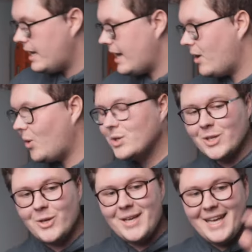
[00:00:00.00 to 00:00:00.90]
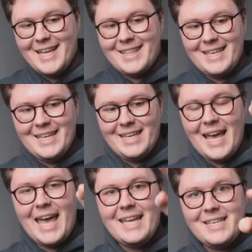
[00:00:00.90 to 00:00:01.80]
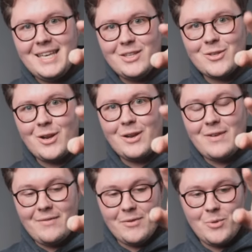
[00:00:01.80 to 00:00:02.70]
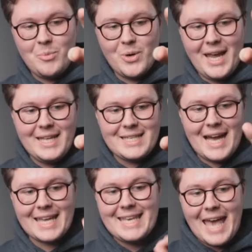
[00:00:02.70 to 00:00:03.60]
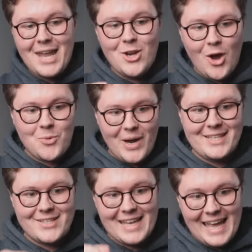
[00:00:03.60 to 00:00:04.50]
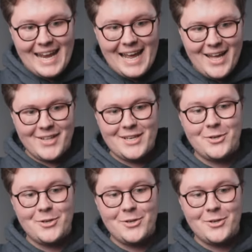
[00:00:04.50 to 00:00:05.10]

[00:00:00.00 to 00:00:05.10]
Also, the 18-35 f1.8, I cannot wait to get out and do